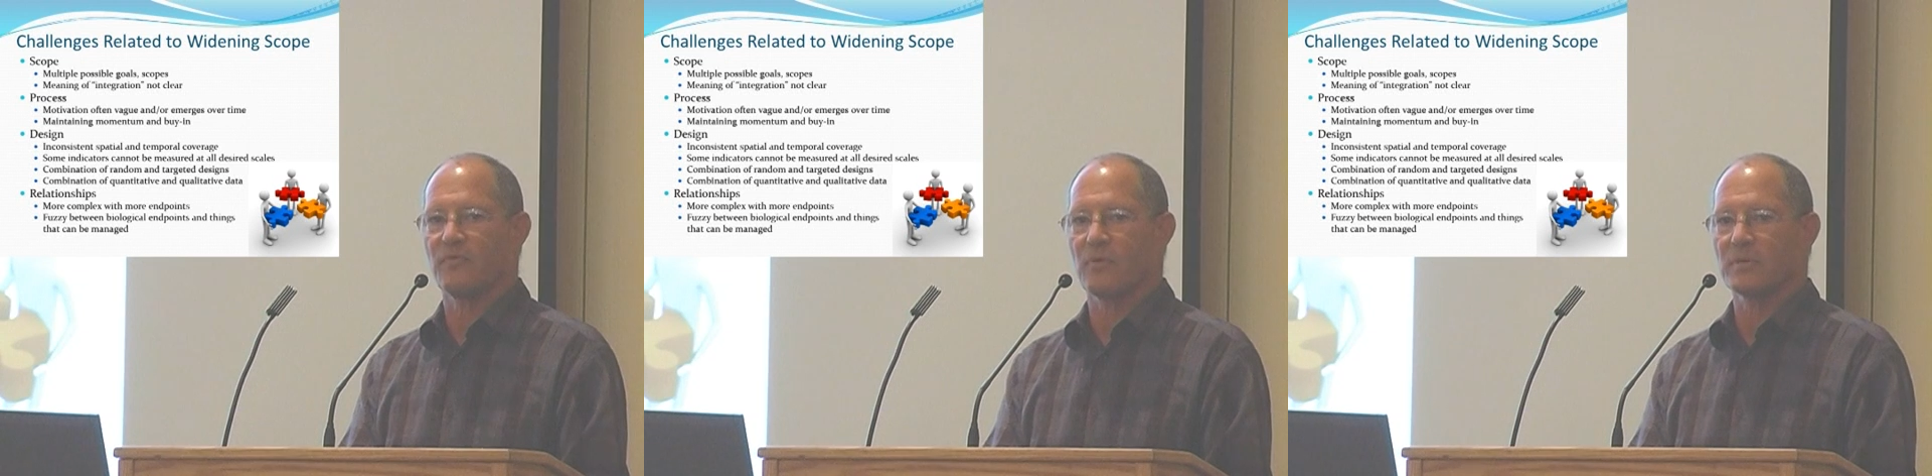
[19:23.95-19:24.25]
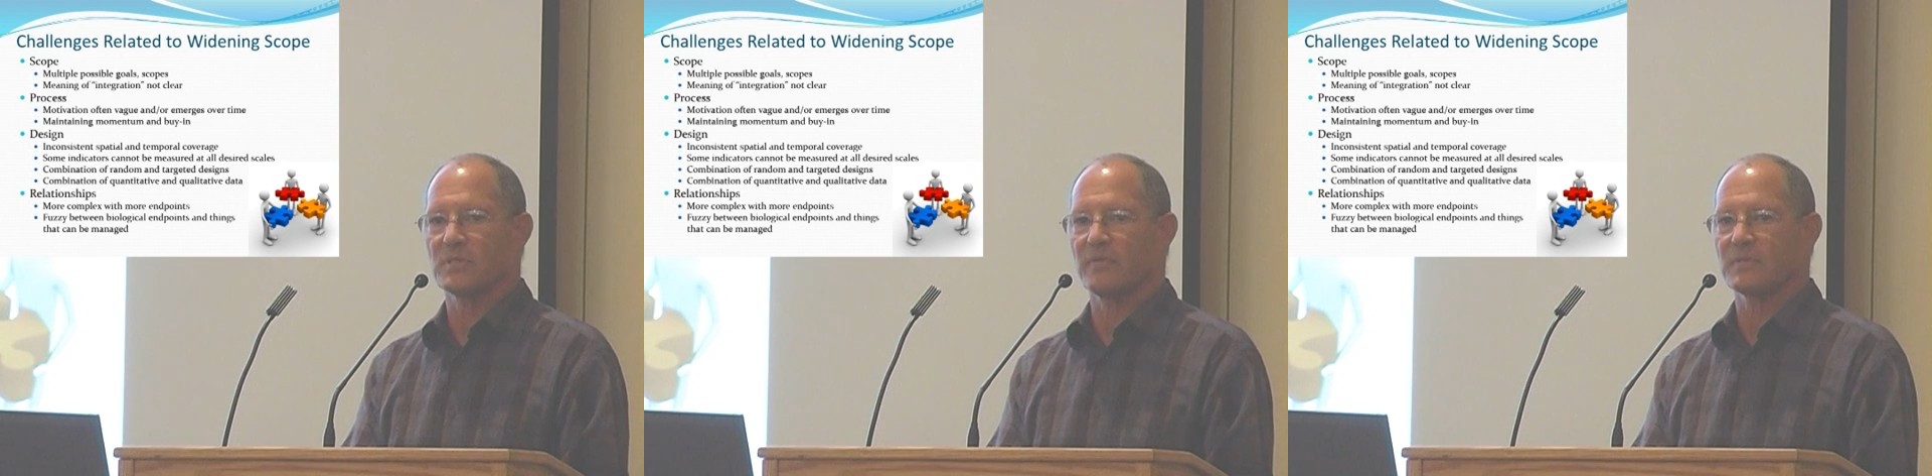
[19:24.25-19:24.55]

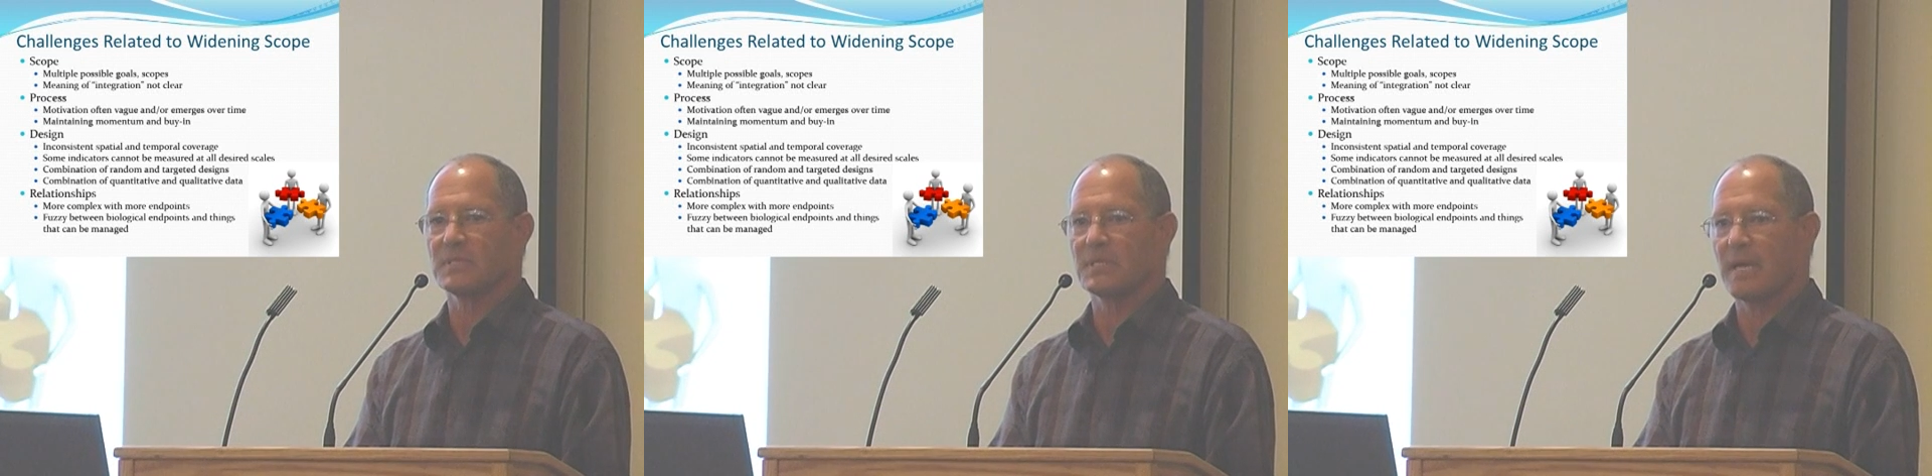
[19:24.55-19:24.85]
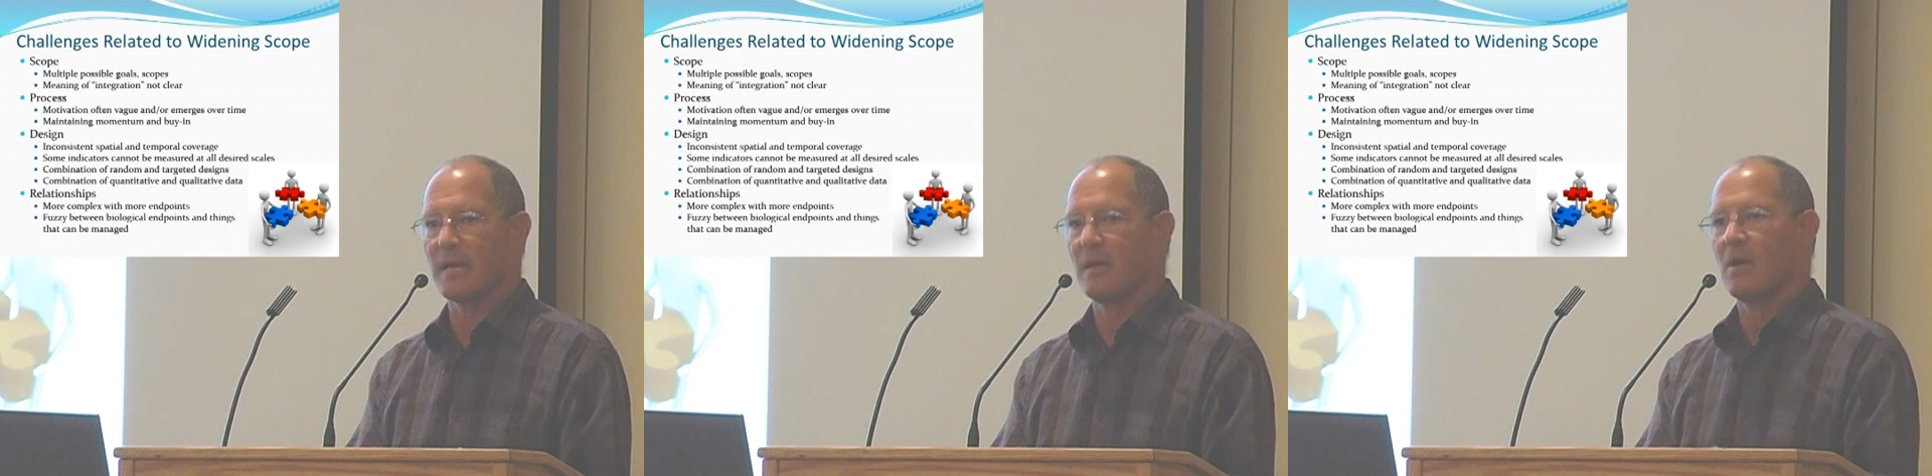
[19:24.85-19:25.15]
Forest Service and
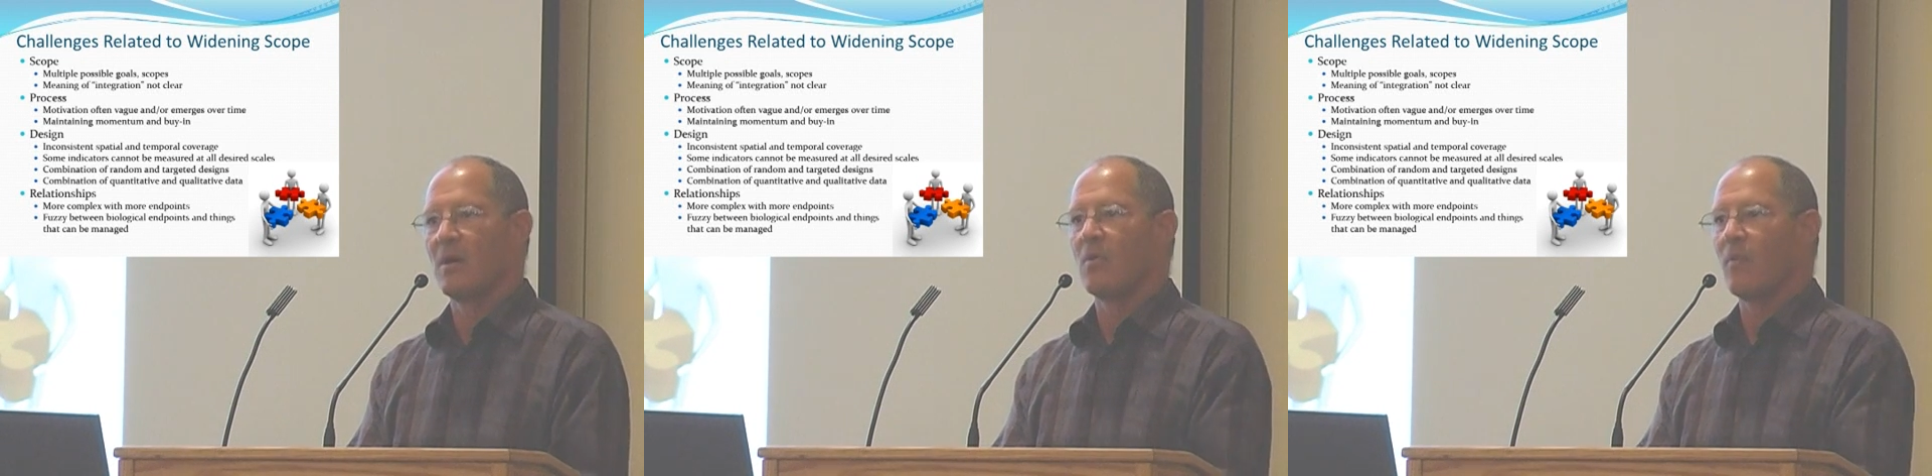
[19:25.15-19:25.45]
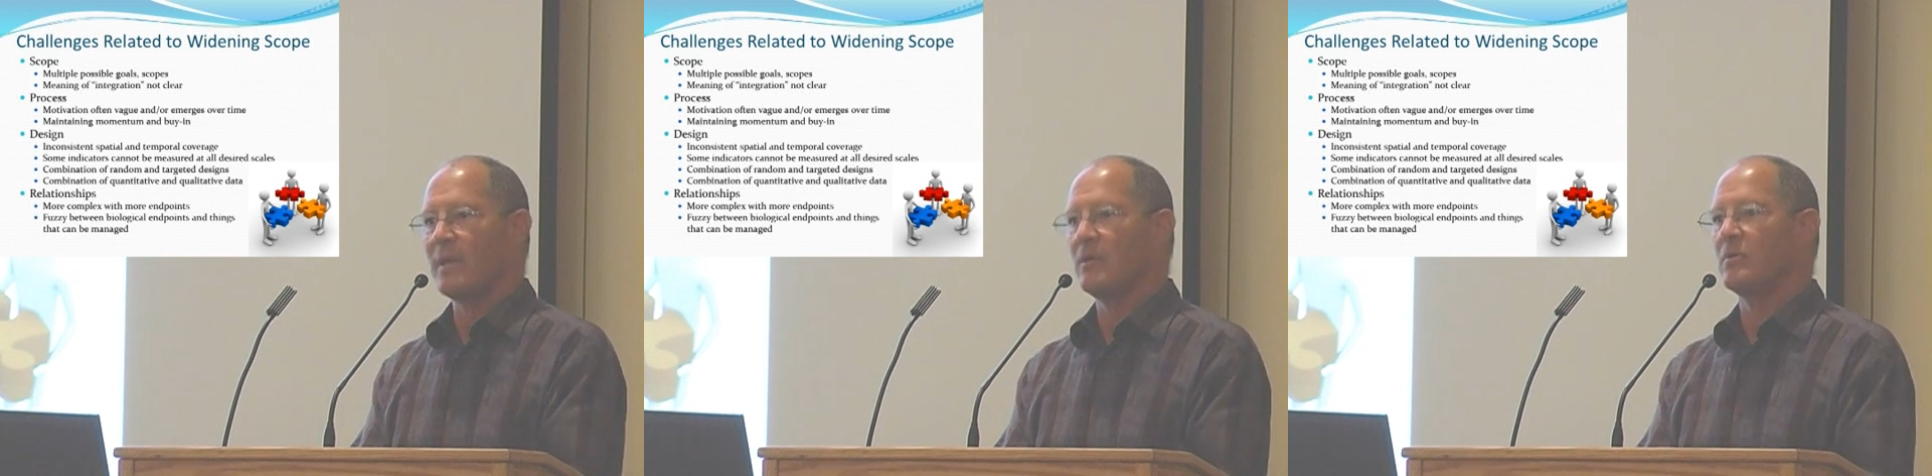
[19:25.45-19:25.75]
say,
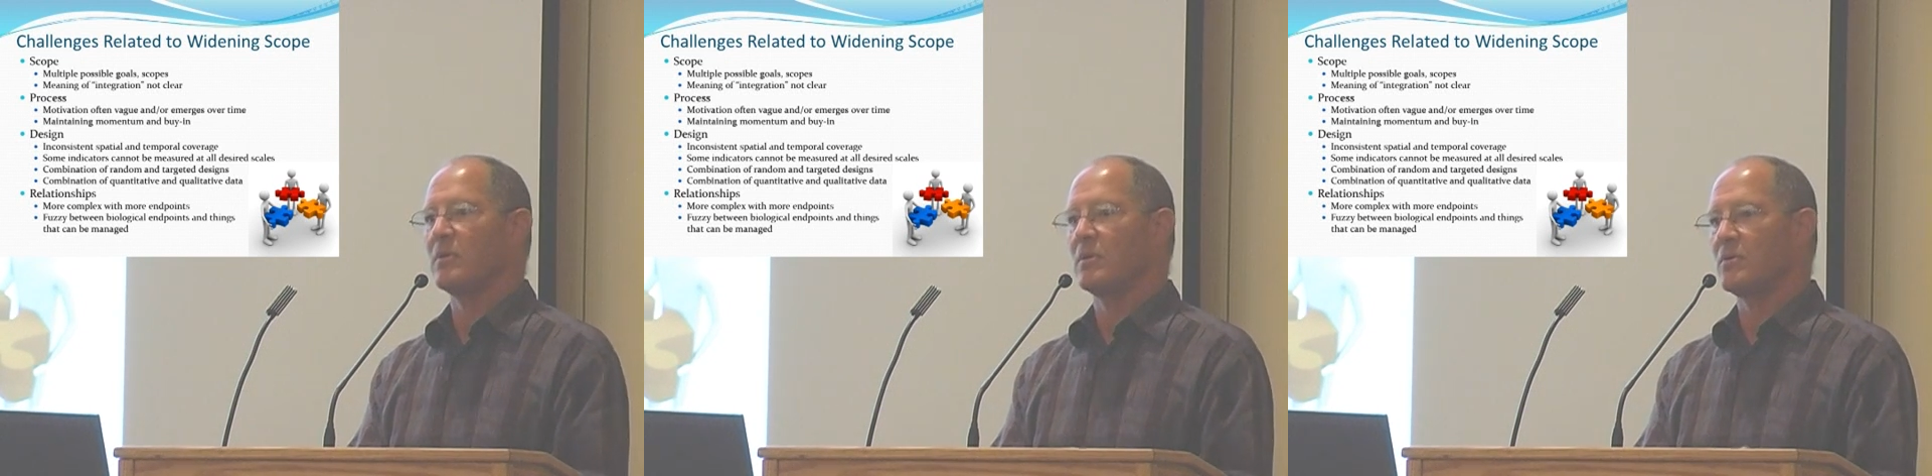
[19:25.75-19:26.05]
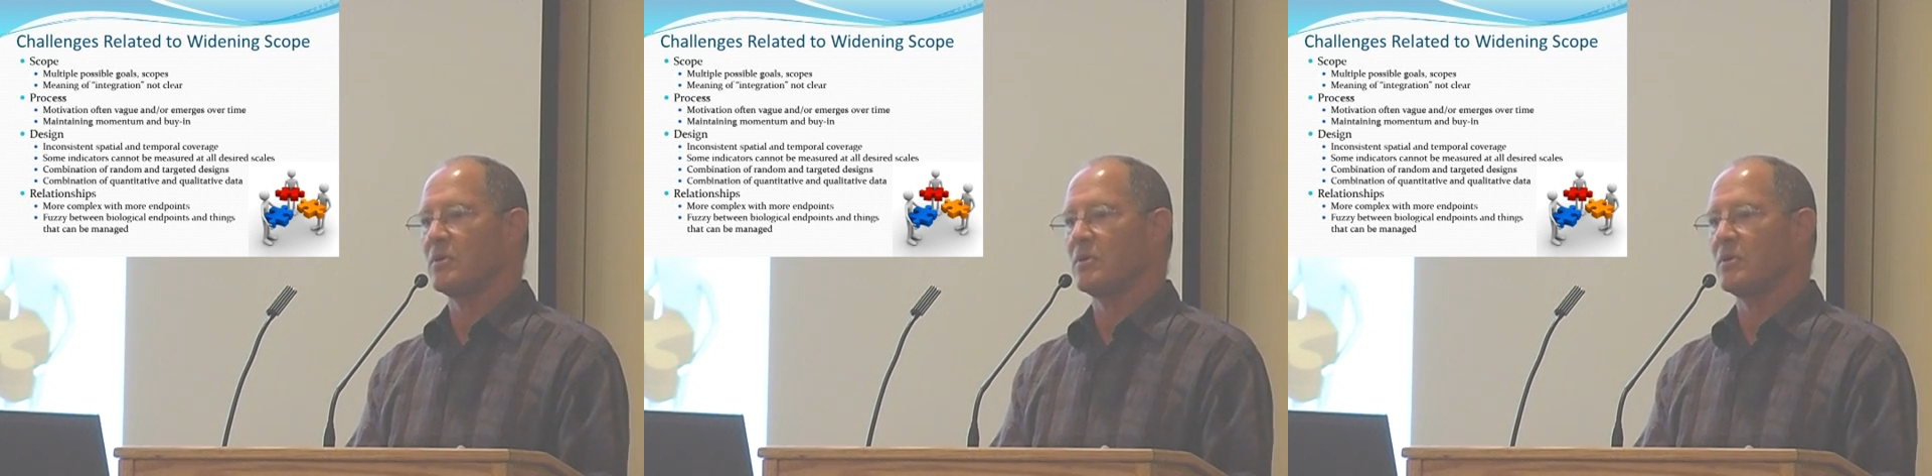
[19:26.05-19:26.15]
we need you to do